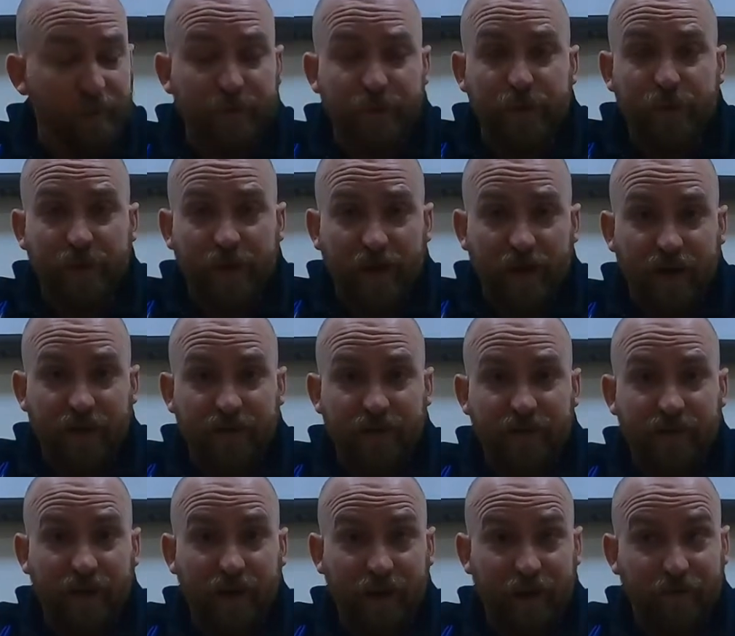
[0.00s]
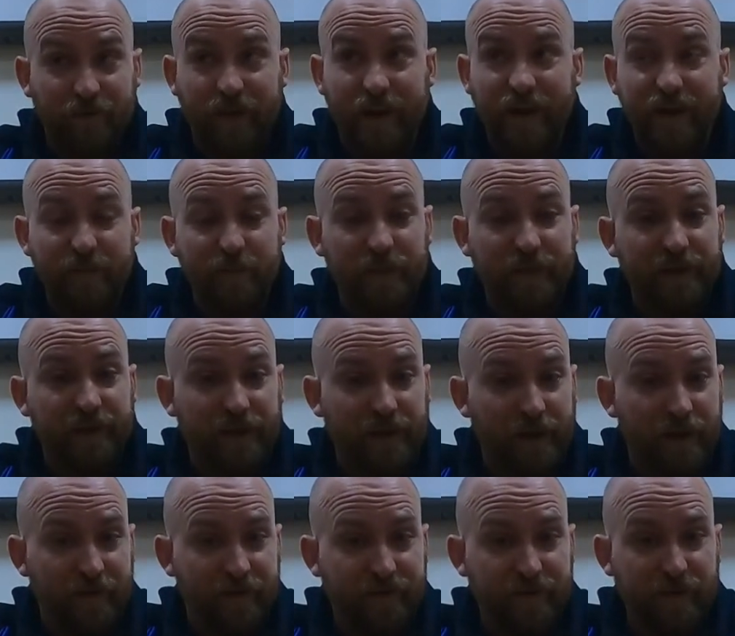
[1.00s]
you can't have any bleeding
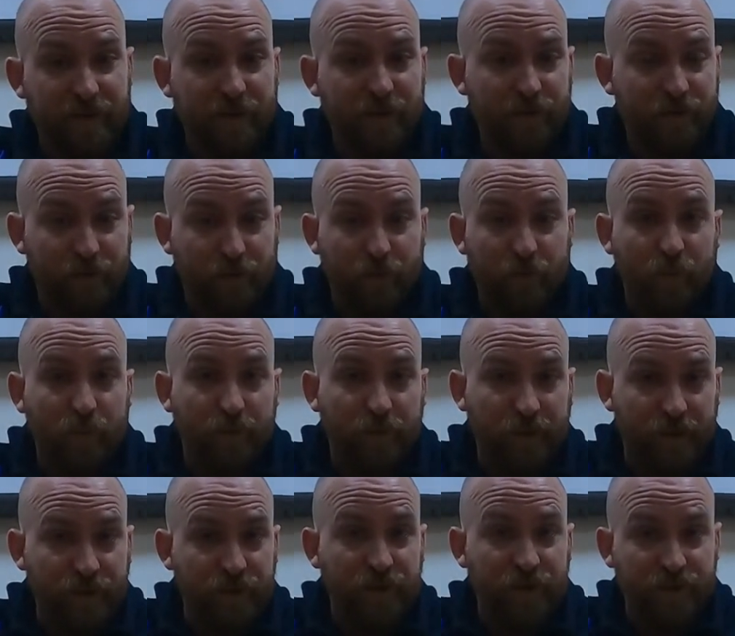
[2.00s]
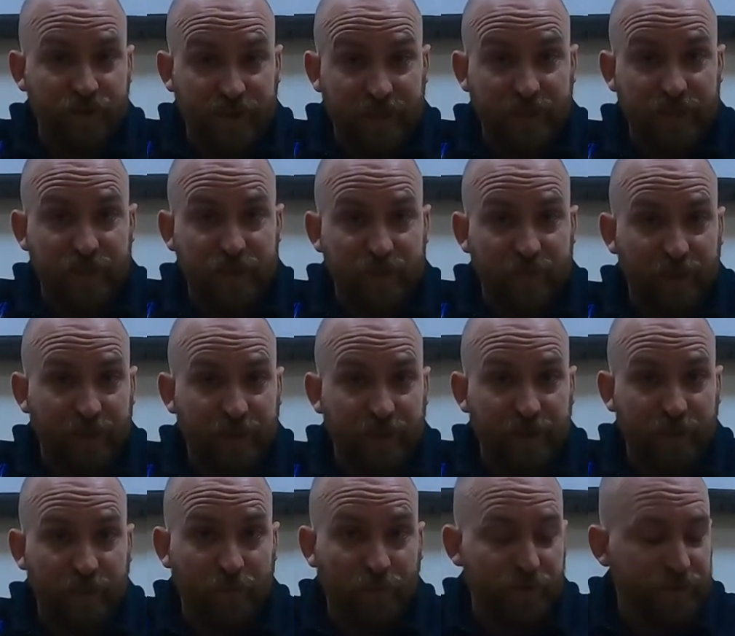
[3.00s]
left, so the wound actually ceases
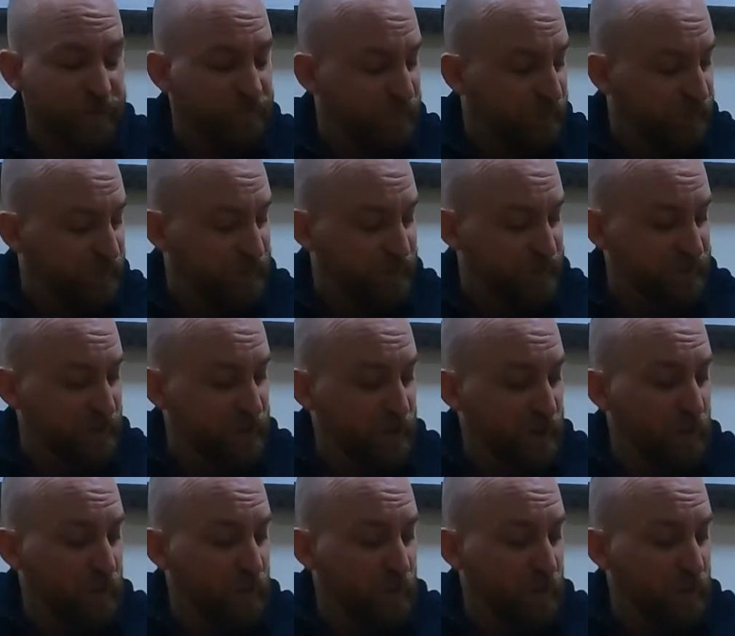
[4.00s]
bleeding once you've done this.